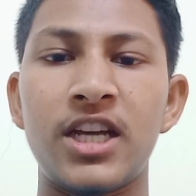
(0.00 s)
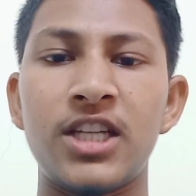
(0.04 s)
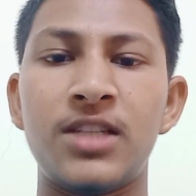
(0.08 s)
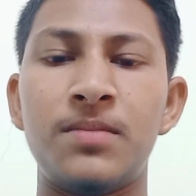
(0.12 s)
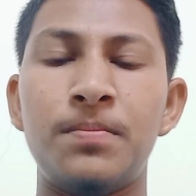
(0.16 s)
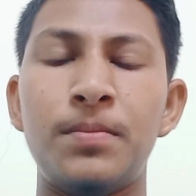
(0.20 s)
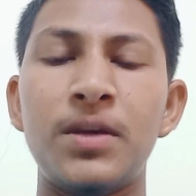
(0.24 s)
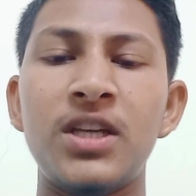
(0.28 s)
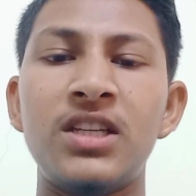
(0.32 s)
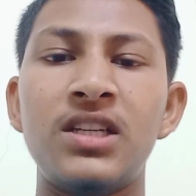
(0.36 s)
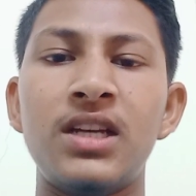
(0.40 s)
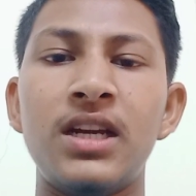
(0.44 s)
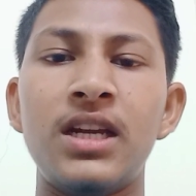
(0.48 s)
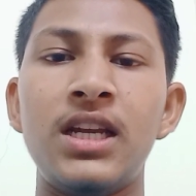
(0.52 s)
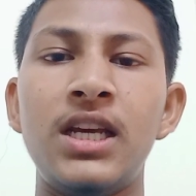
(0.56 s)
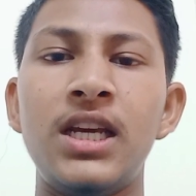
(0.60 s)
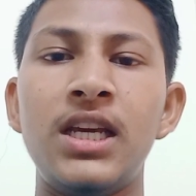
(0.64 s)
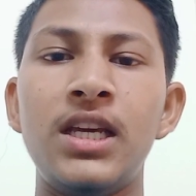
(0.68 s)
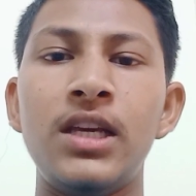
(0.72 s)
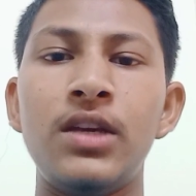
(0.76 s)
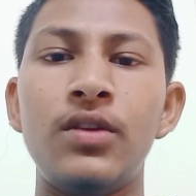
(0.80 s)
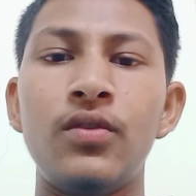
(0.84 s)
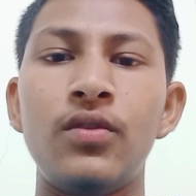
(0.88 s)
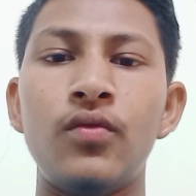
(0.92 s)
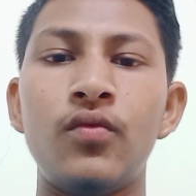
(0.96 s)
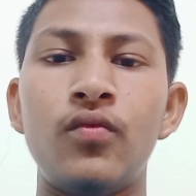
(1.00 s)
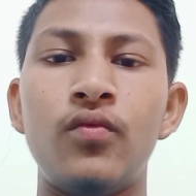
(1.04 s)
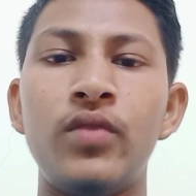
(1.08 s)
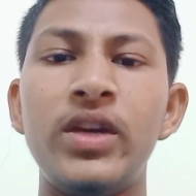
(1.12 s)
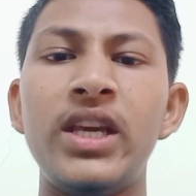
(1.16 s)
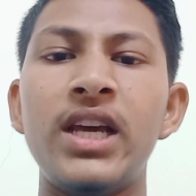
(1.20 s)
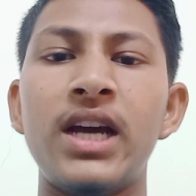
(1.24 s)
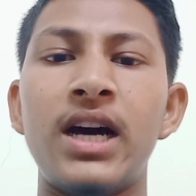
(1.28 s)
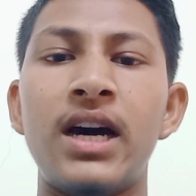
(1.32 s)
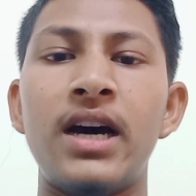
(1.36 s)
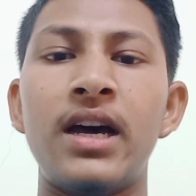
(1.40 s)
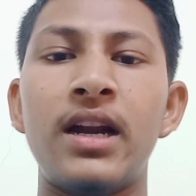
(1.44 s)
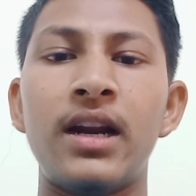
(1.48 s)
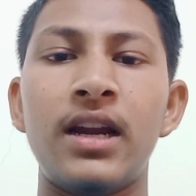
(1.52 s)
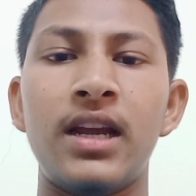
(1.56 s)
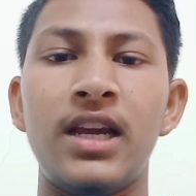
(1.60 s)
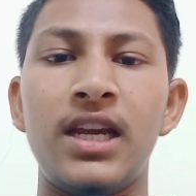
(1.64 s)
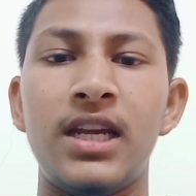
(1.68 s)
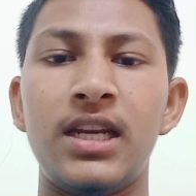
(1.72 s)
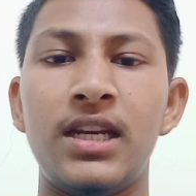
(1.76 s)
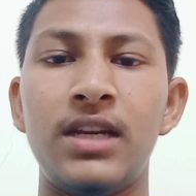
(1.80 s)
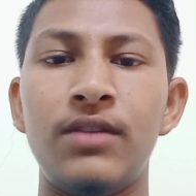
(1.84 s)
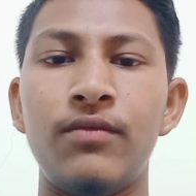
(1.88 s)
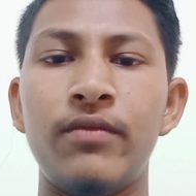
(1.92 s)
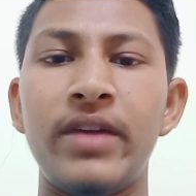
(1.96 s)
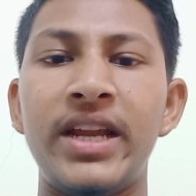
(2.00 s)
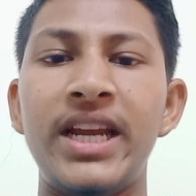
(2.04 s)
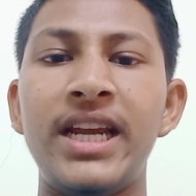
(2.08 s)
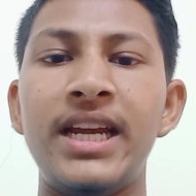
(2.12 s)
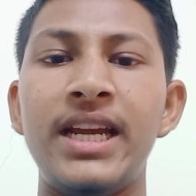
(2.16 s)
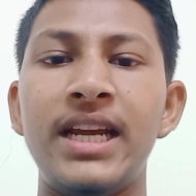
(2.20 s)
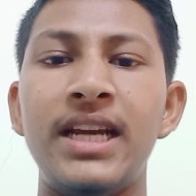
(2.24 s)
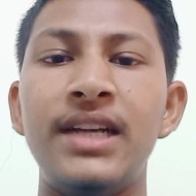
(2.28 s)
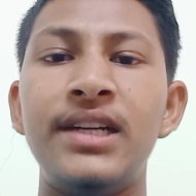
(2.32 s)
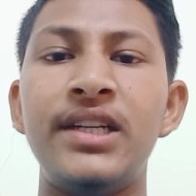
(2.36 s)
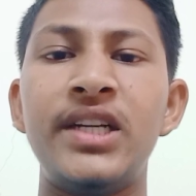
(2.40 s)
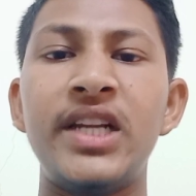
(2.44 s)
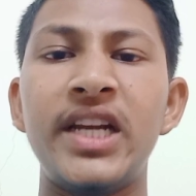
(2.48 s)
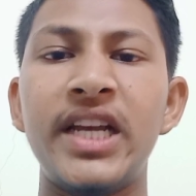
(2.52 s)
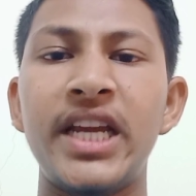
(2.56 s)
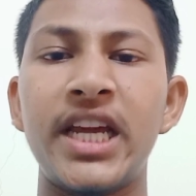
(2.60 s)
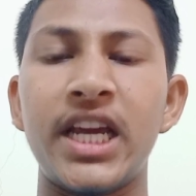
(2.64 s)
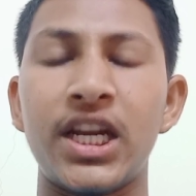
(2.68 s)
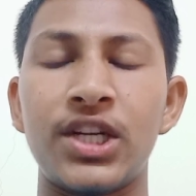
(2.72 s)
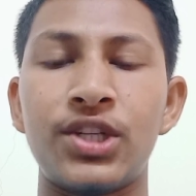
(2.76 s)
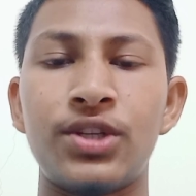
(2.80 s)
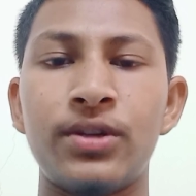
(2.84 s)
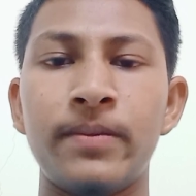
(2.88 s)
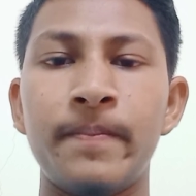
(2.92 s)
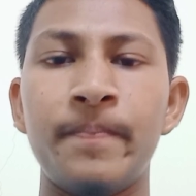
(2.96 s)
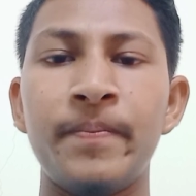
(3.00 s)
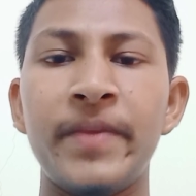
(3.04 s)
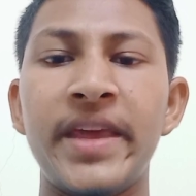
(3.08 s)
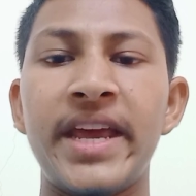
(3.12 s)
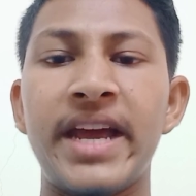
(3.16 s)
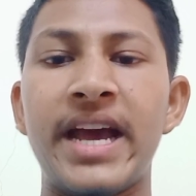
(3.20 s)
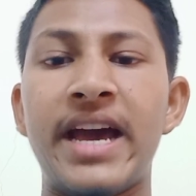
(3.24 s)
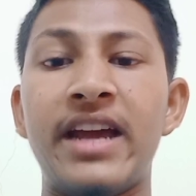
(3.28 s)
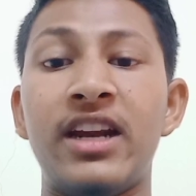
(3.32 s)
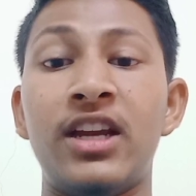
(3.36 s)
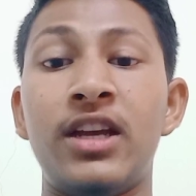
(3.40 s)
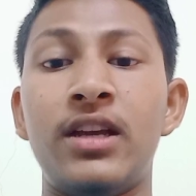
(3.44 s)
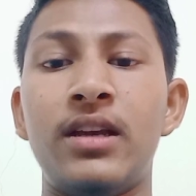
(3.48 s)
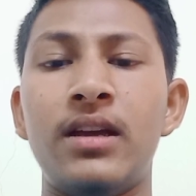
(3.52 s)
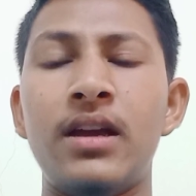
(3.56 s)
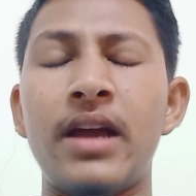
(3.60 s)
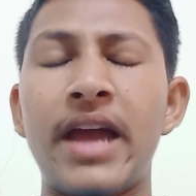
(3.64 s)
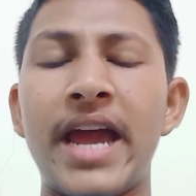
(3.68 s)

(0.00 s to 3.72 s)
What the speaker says: especially we are in very intricate and